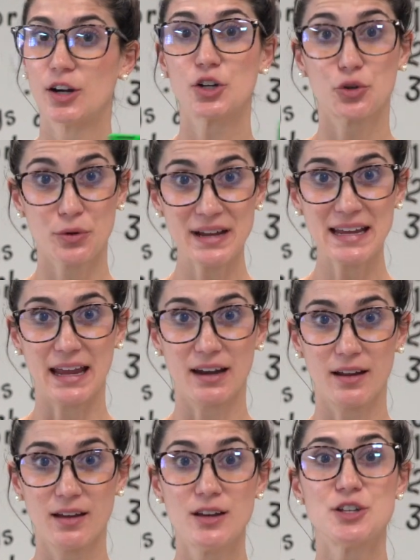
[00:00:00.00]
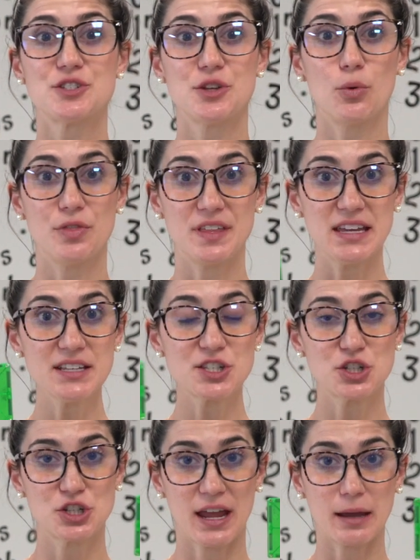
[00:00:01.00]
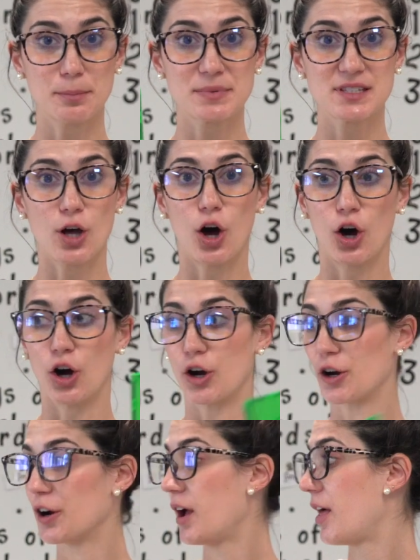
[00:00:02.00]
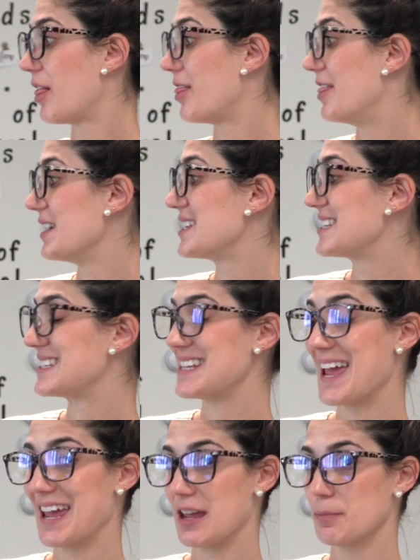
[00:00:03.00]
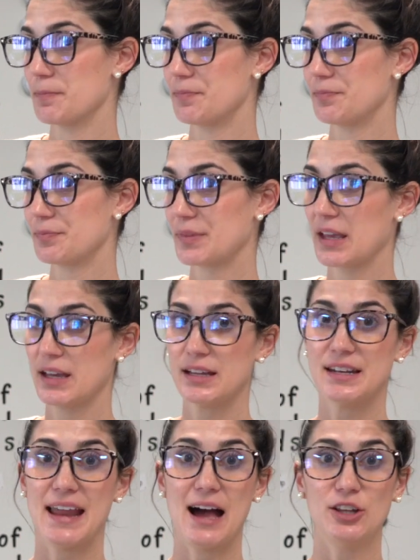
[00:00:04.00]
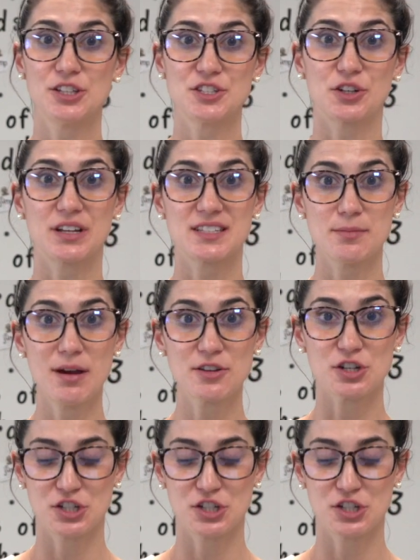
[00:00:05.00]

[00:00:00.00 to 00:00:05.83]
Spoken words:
Green. So these shapes are the same. Now let's look at some other